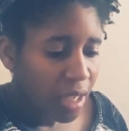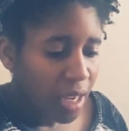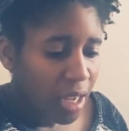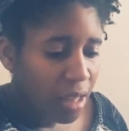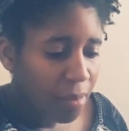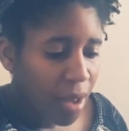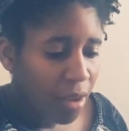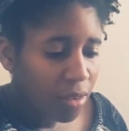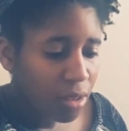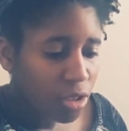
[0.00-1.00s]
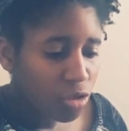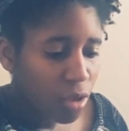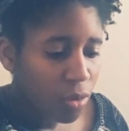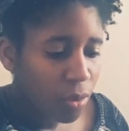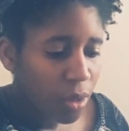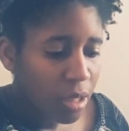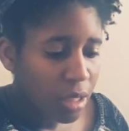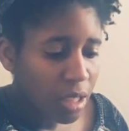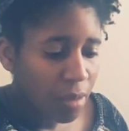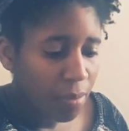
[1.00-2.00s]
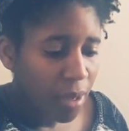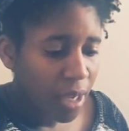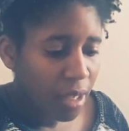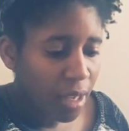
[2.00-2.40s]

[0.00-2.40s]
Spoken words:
and the mouth of the strange woman in deep pit,